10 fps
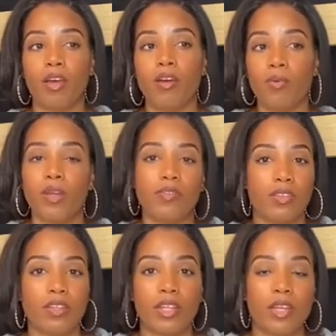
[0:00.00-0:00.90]
oh, what if
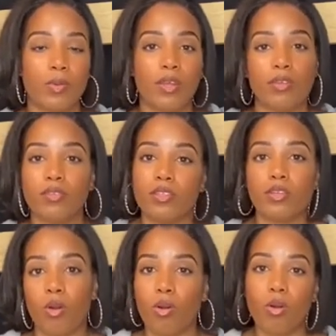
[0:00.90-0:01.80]
the liquid nails
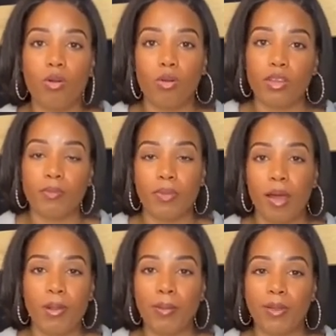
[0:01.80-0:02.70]
doesn't hold and blah blah